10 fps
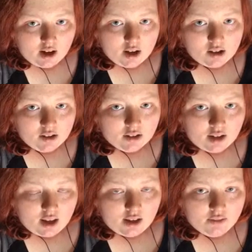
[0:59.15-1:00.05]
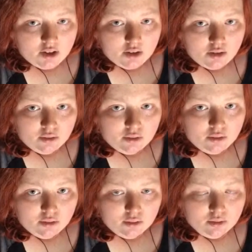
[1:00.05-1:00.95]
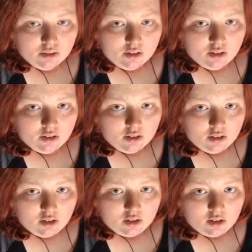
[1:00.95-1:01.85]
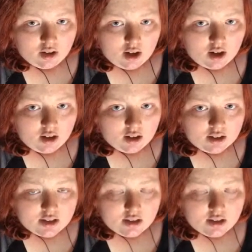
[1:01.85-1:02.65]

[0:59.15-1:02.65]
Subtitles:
and they give you a